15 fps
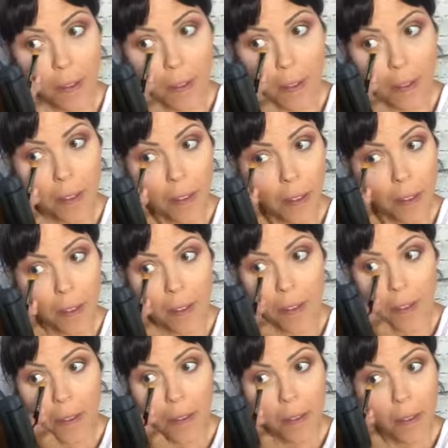
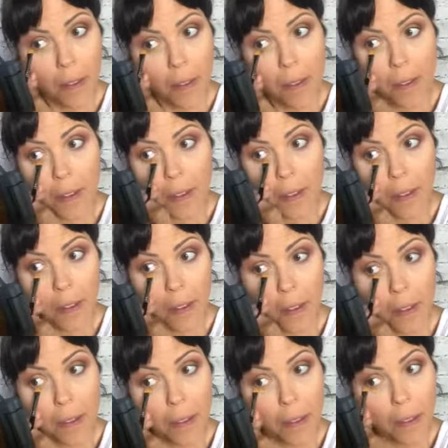I mean to
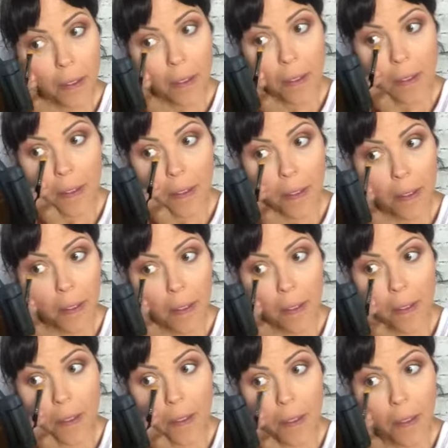see in the
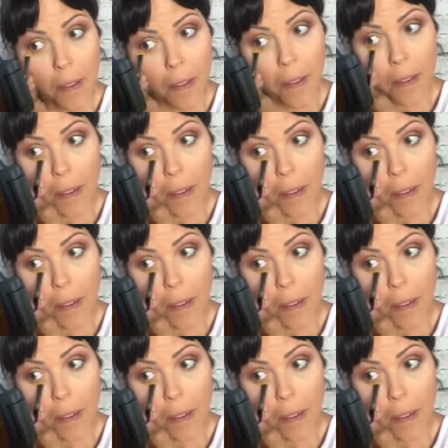mirror.